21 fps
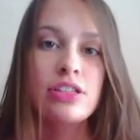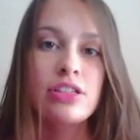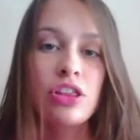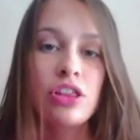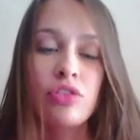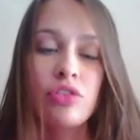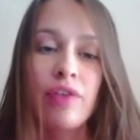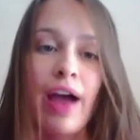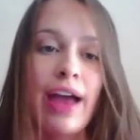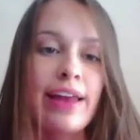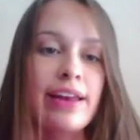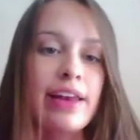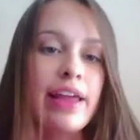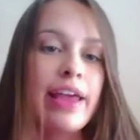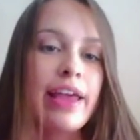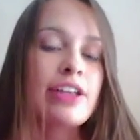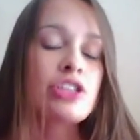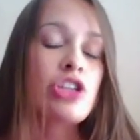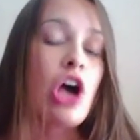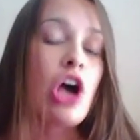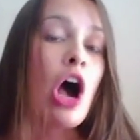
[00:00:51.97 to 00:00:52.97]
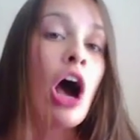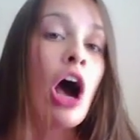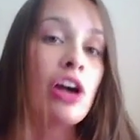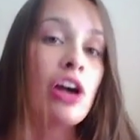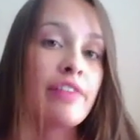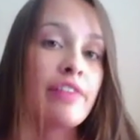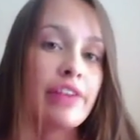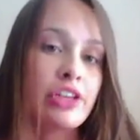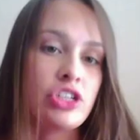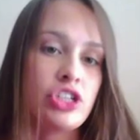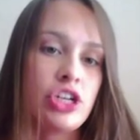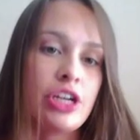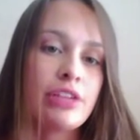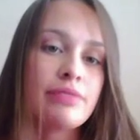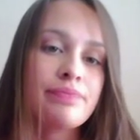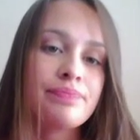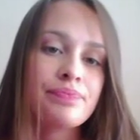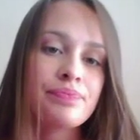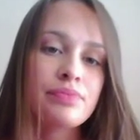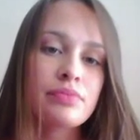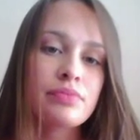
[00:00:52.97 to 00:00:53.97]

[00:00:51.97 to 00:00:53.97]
to threatening to heart-wrenching.